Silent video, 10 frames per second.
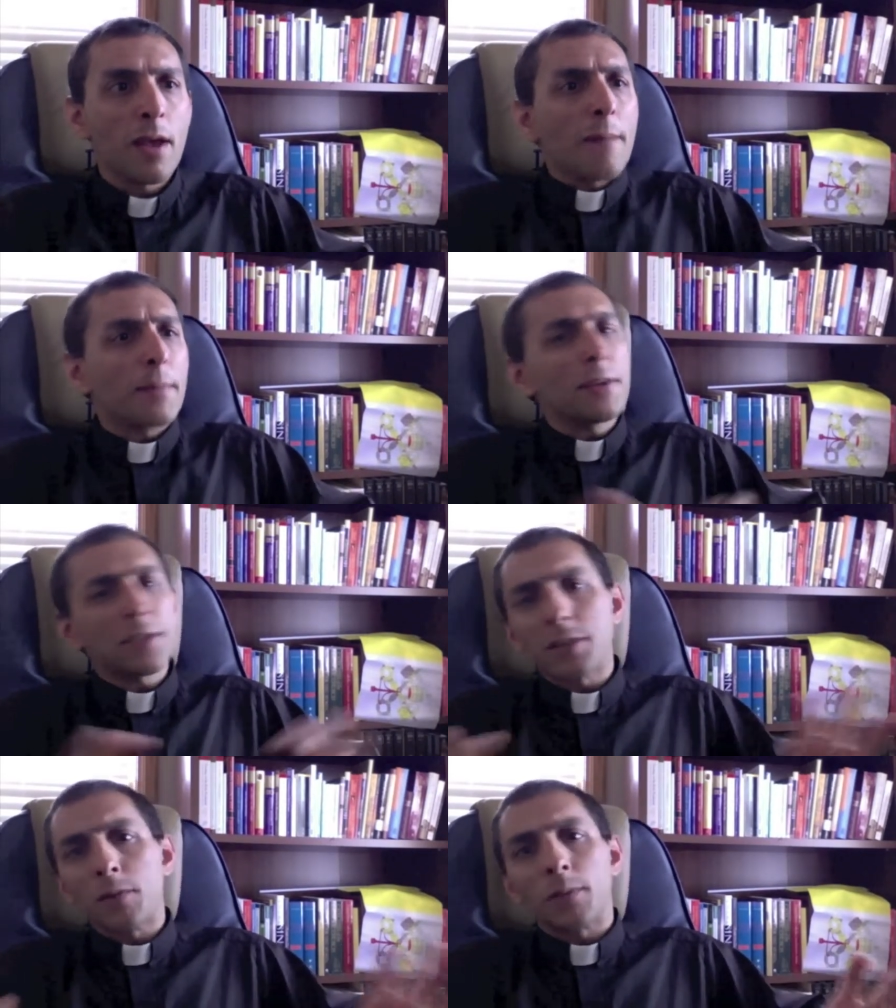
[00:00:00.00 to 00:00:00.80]
But this
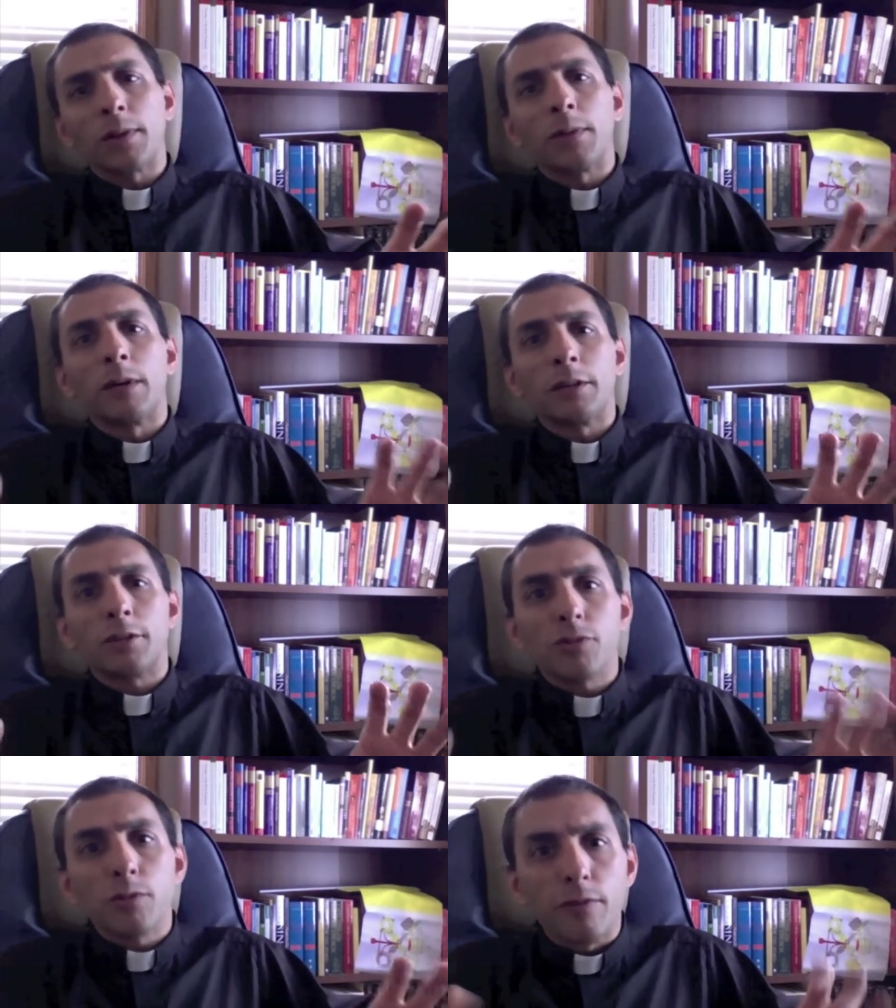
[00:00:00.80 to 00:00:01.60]
isn't really what
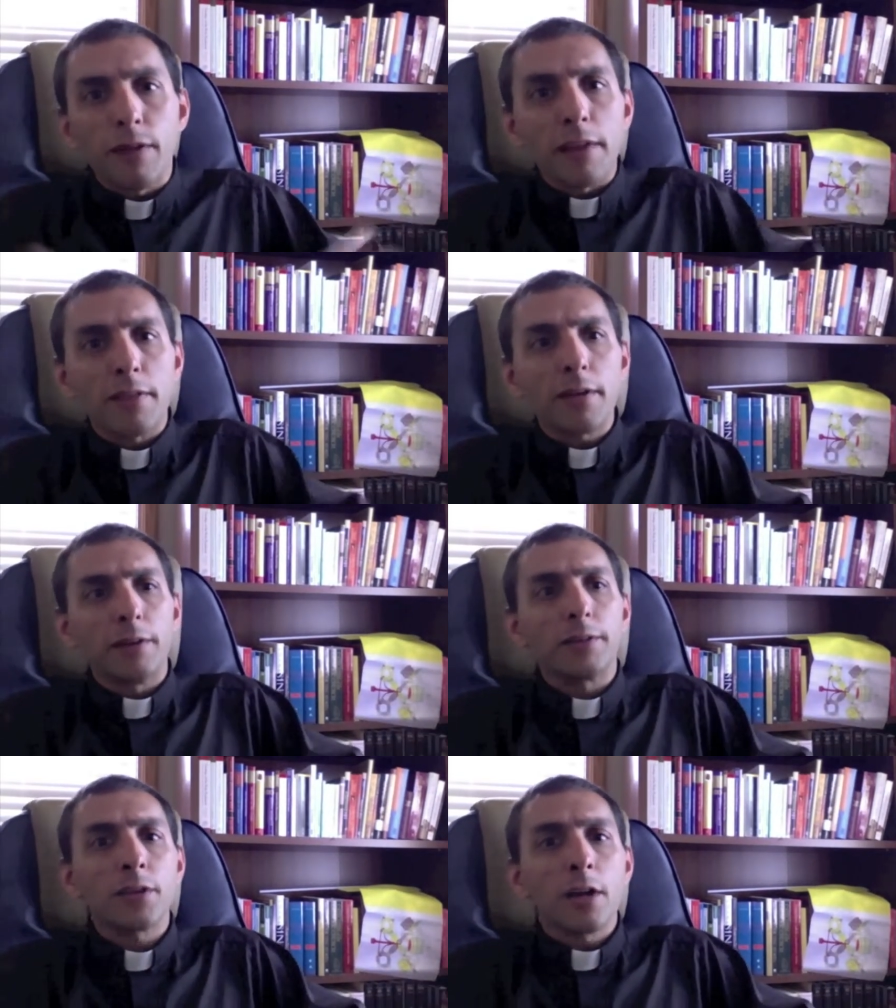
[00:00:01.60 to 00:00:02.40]
true faith
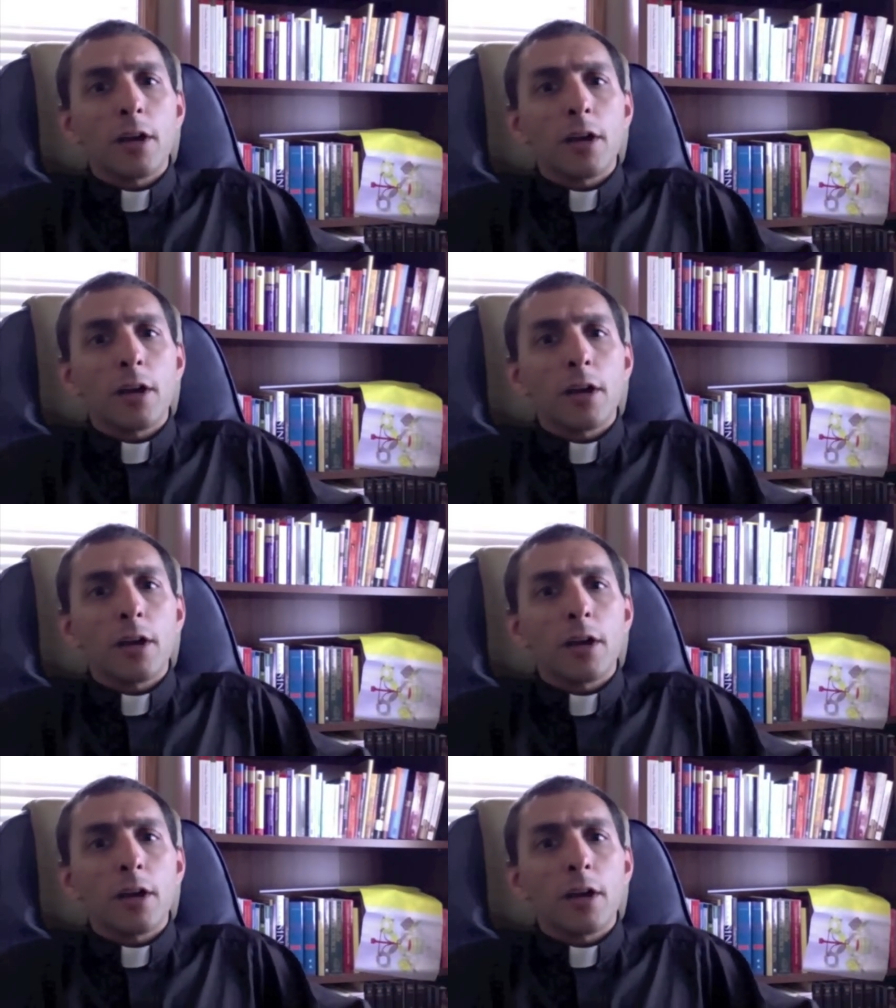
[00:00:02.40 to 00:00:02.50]
is.